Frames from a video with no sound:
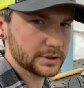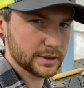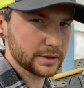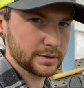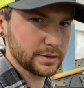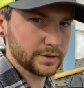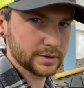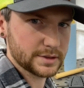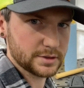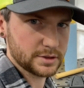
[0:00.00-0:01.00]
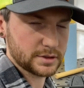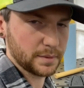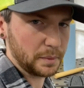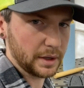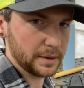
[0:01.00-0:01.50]
This is just
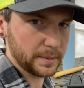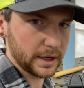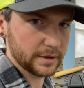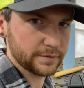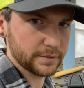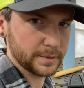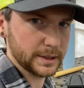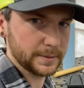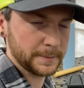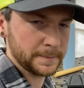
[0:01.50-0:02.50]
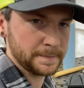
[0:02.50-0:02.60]
a play bike for me.